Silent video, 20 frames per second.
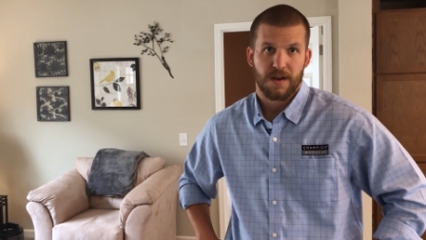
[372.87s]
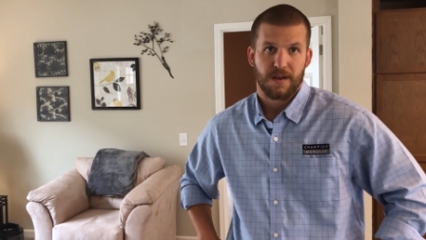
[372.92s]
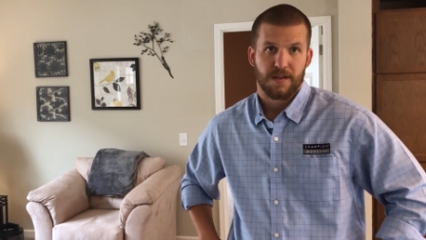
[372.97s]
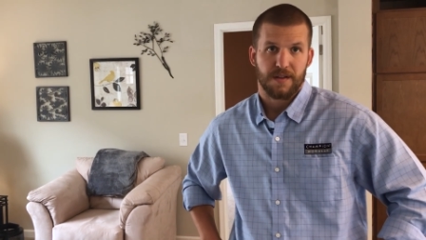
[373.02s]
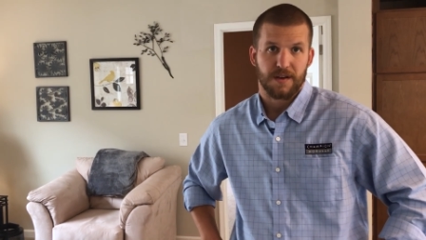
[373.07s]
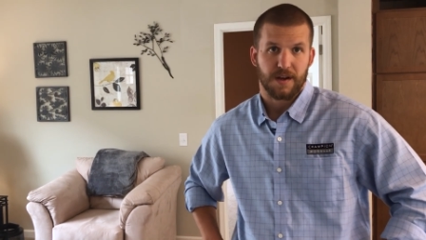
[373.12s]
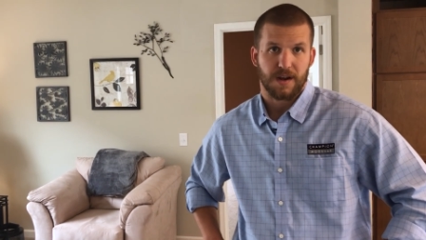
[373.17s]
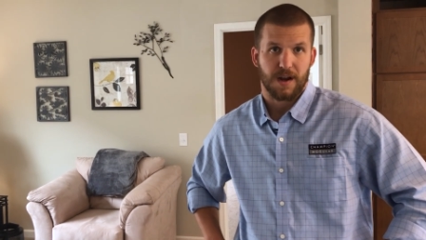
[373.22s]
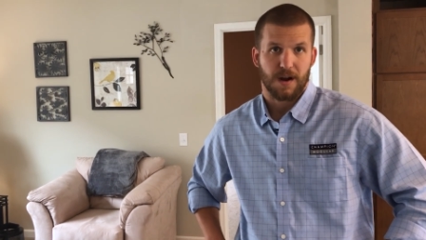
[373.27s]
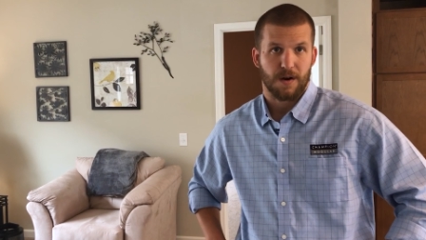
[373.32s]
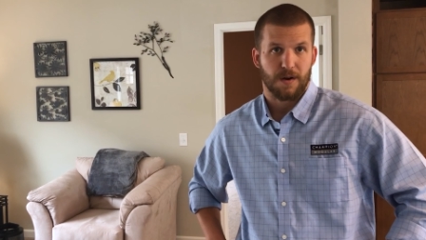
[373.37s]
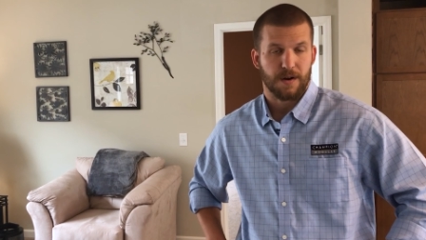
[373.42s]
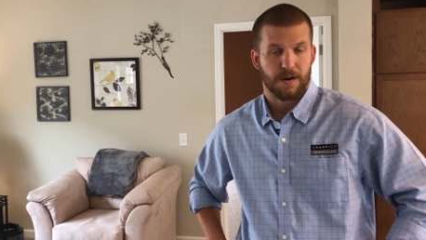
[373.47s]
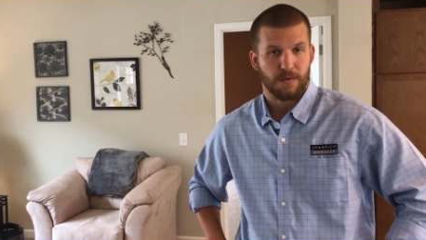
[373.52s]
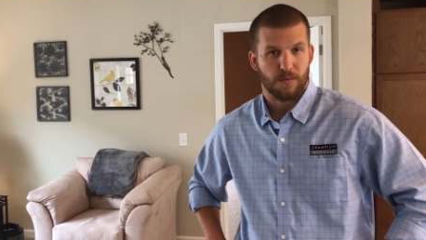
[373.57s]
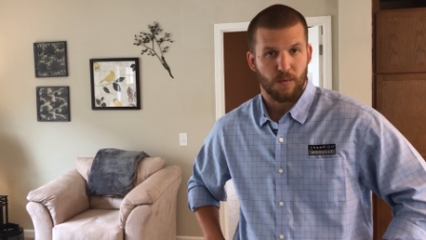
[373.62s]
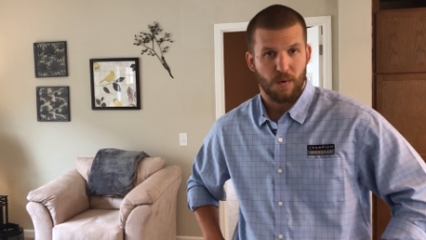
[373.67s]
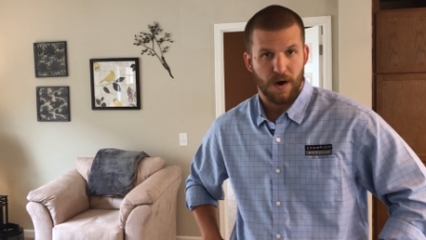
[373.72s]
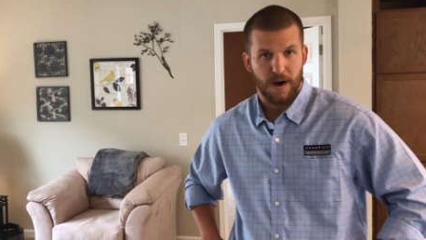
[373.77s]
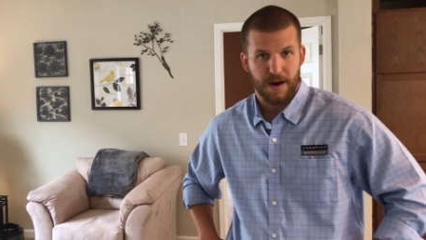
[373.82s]
They carry a
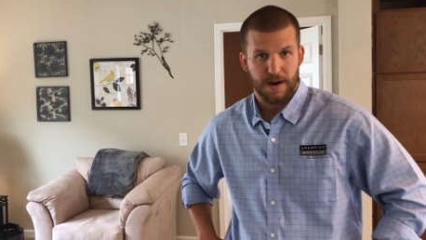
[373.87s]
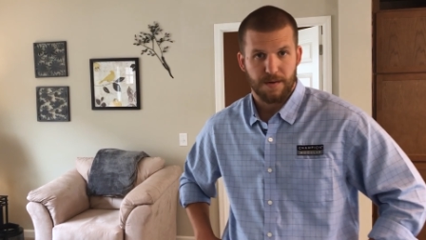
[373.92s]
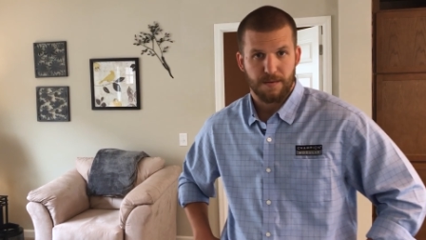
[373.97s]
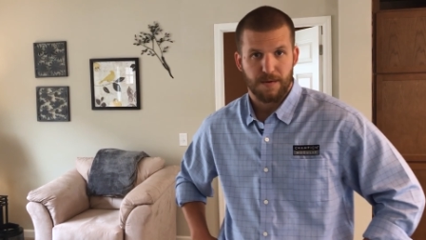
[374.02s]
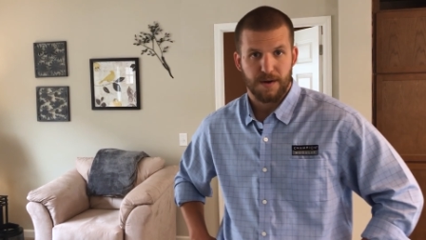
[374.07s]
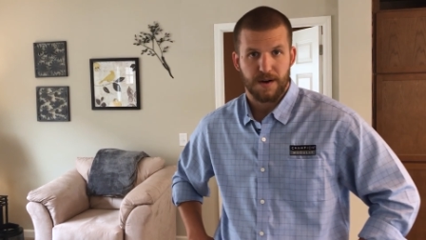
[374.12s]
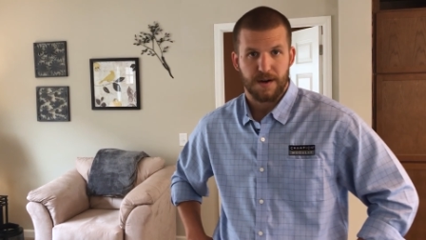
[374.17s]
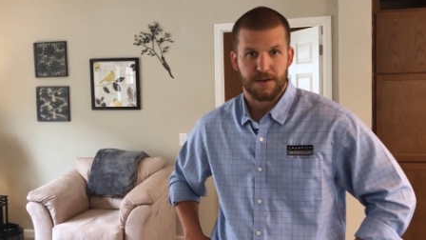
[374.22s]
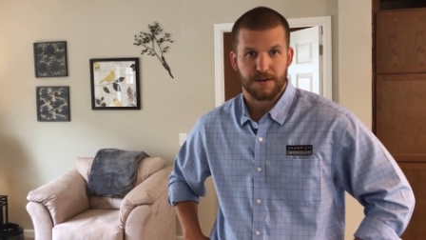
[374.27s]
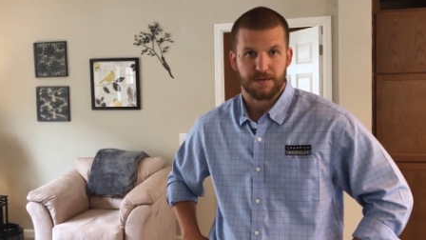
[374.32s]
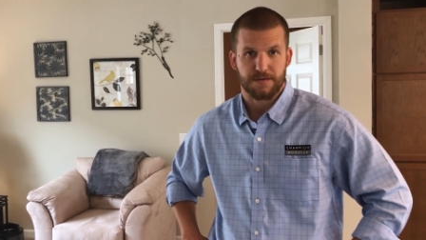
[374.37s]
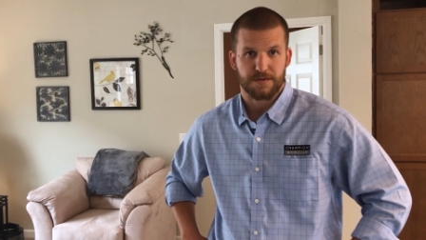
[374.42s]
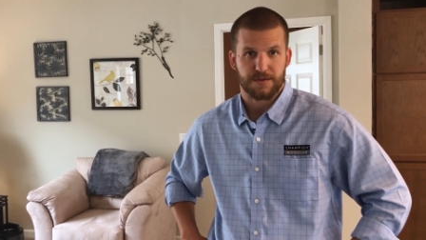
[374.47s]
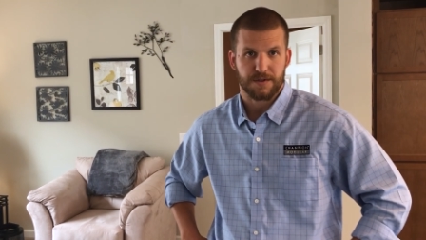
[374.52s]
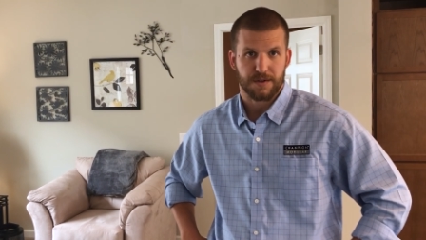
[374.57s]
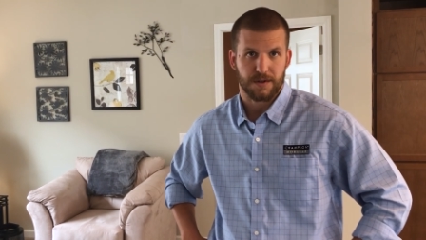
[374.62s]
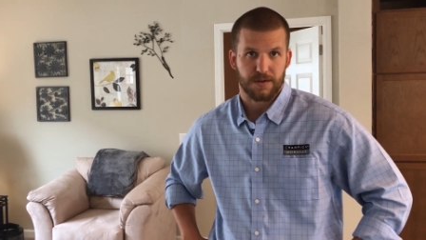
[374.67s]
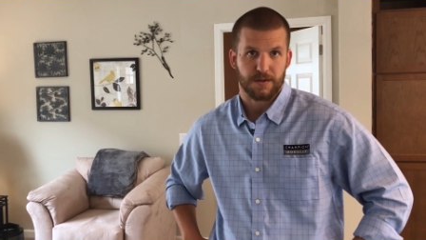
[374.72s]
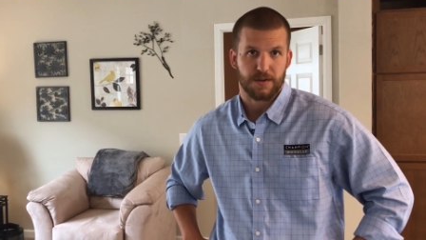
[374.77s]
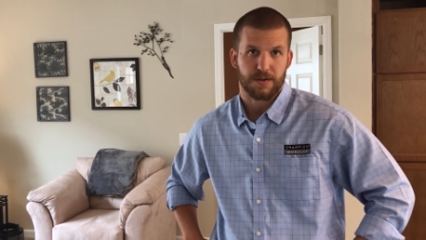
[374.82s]
wide range of
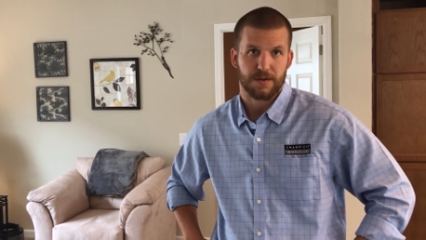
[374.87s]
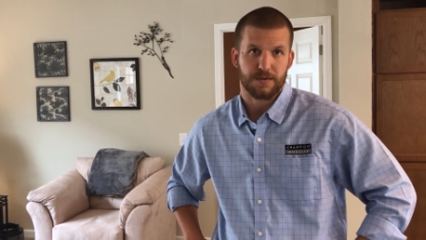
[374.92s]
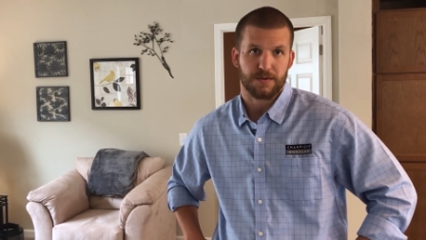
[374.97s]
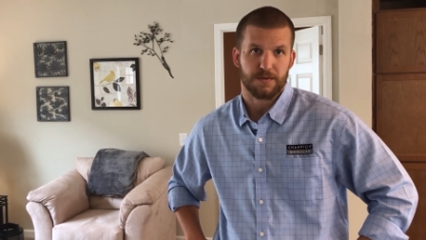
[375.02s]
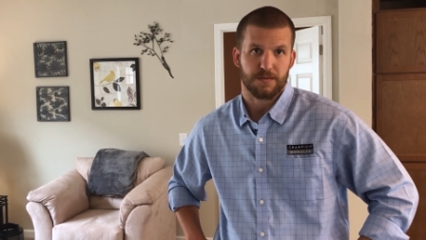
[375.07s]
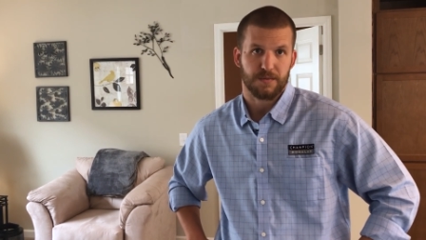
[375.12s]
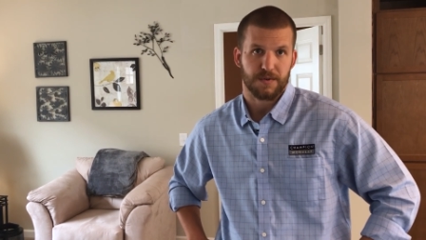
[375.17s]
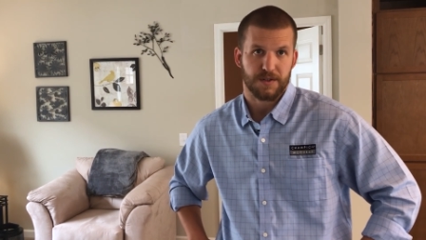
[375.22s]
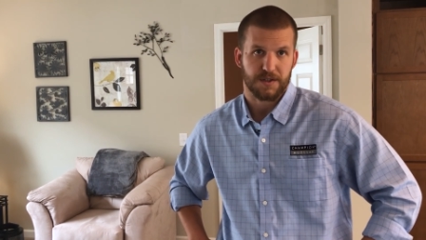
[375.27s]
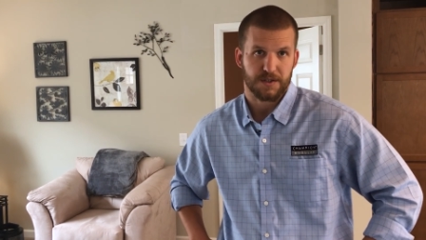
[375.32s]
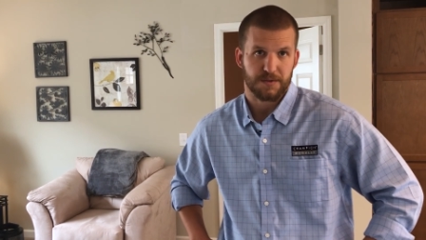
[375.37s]
snow loads and wind